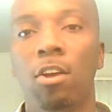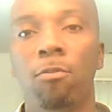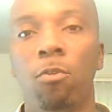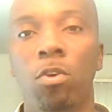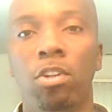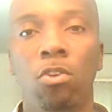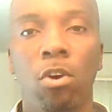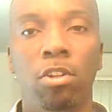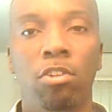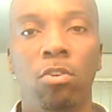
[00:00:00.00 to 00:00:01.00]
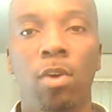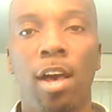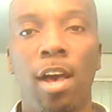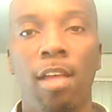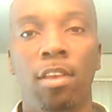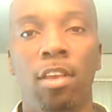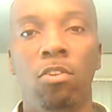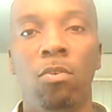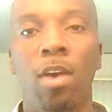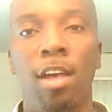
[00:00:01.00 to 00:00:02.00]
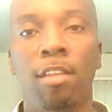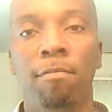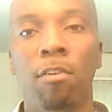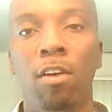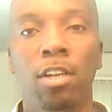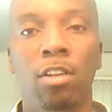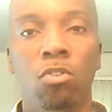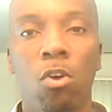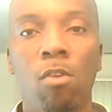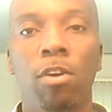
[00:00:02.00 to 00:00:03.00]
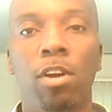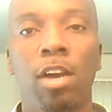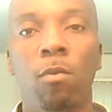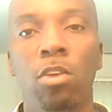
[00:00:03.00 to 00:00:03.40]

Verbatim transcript: I look forward to talking to you guys and getting you guys involved in this software.